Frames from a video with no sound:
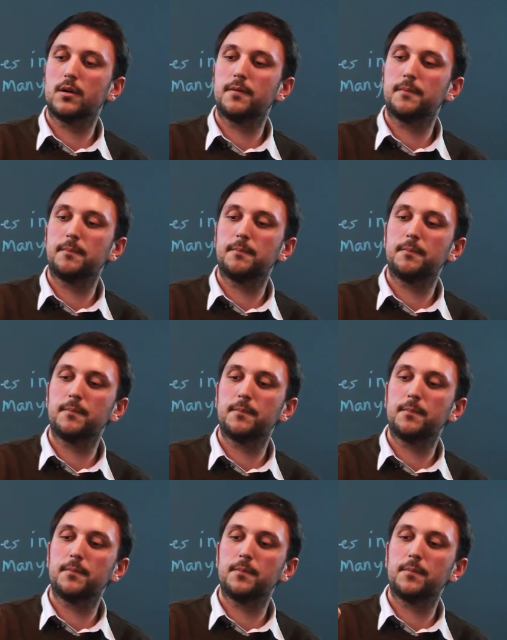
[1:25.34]

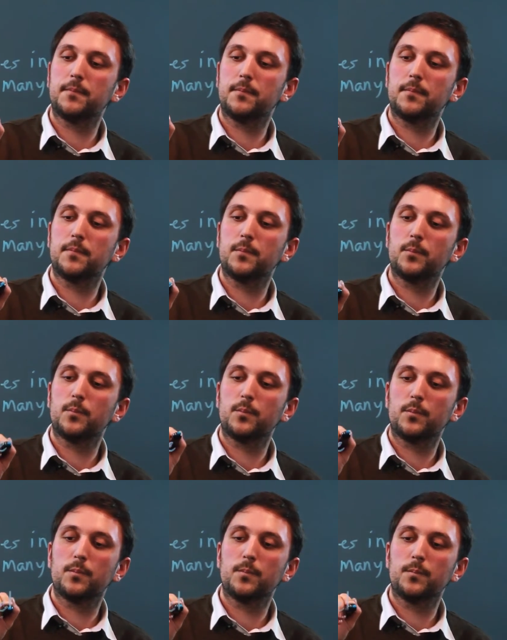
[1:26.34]

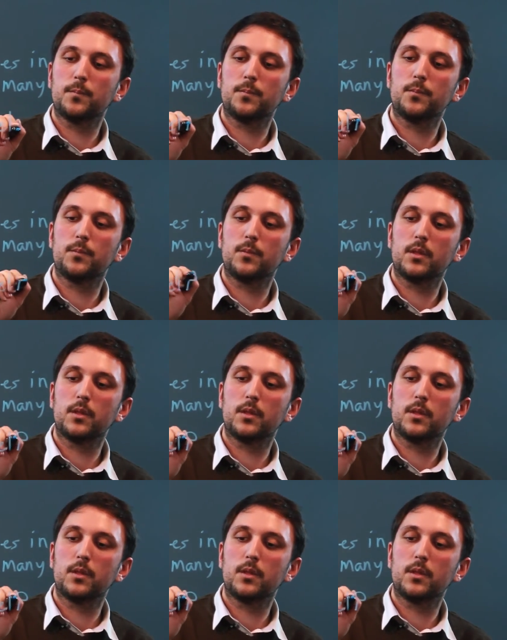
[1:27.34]
[no speech]